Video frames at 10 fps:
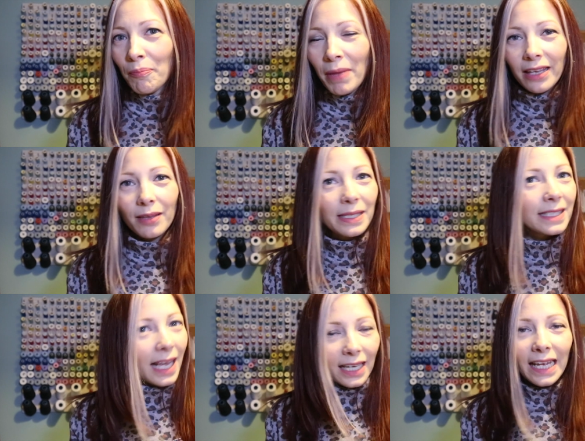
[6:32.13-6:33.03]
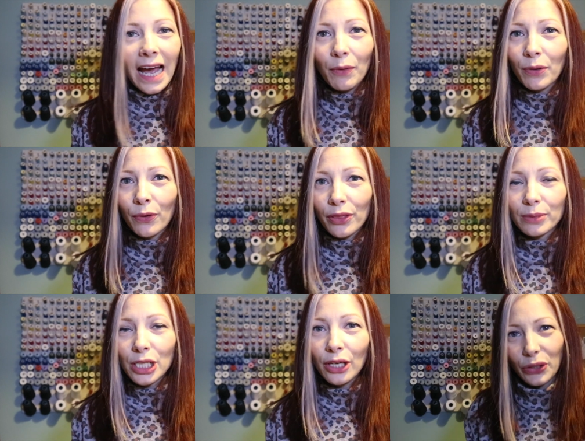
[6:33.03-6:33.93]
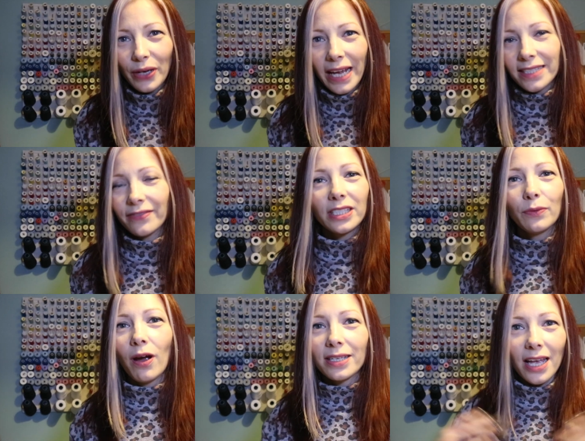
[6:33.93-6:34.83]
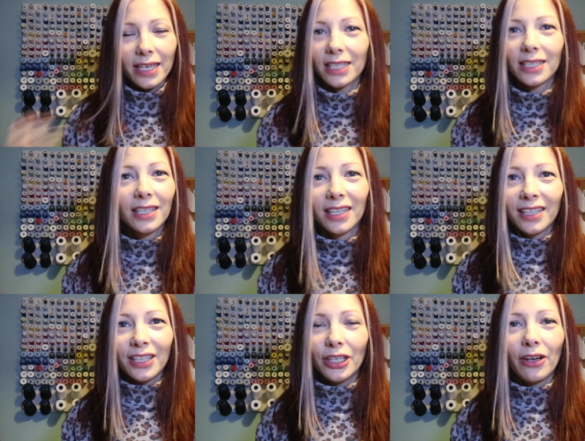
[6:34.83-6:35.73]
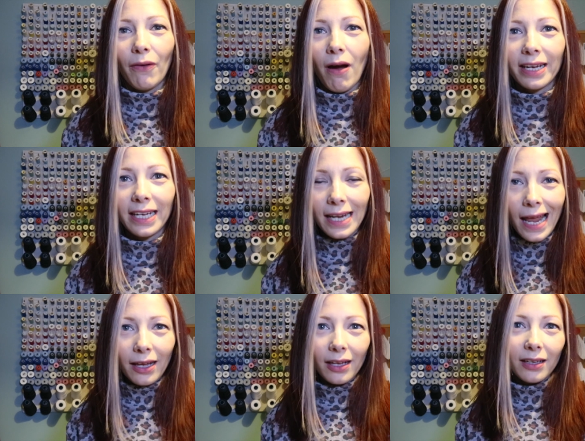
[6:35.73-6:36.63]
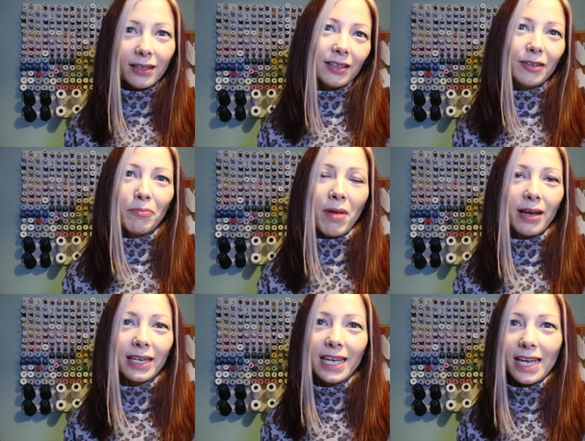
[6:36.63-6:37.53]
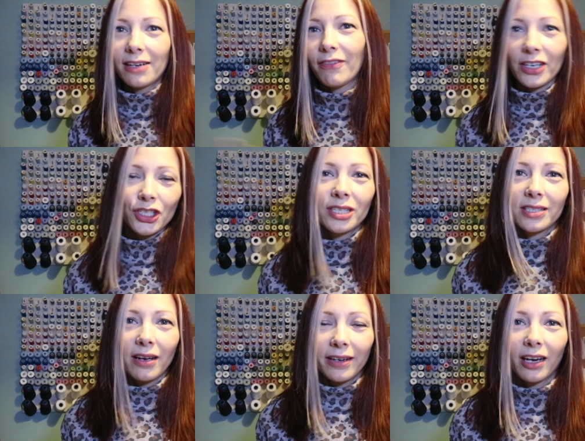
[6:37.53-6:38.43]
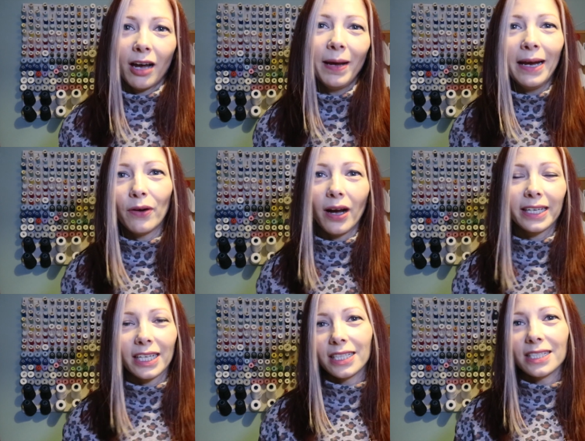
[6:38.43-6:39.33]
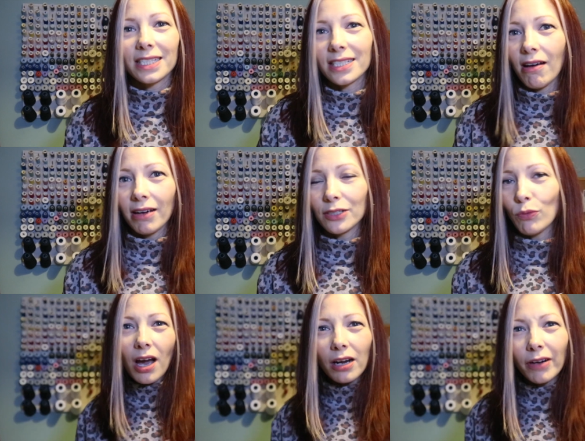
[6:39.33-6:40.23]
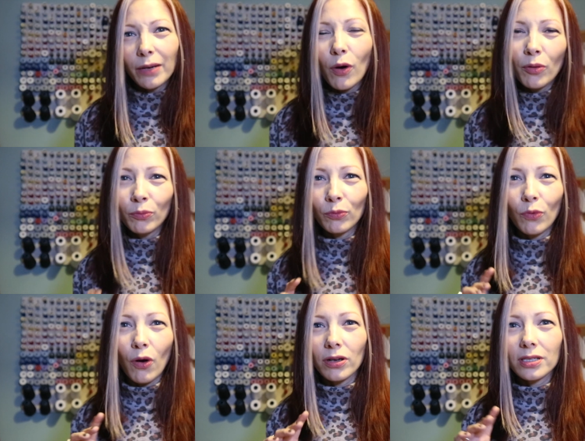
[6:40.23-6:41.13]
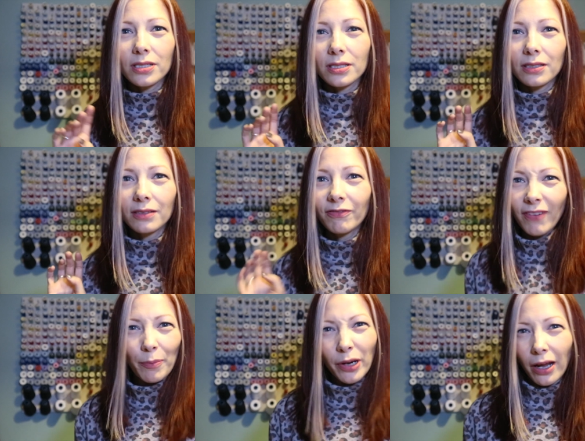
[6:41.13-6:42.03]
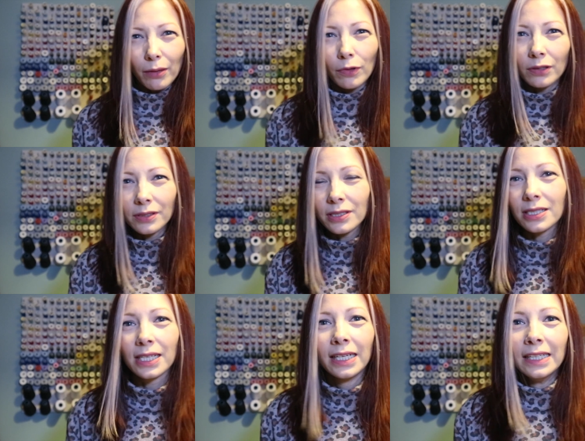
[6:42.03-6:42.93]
make them exactly how I want them to look. Creativity-wise, I can, you know, I can let my inner fashion designer come out. I can decide what colour I want, what fabric I want,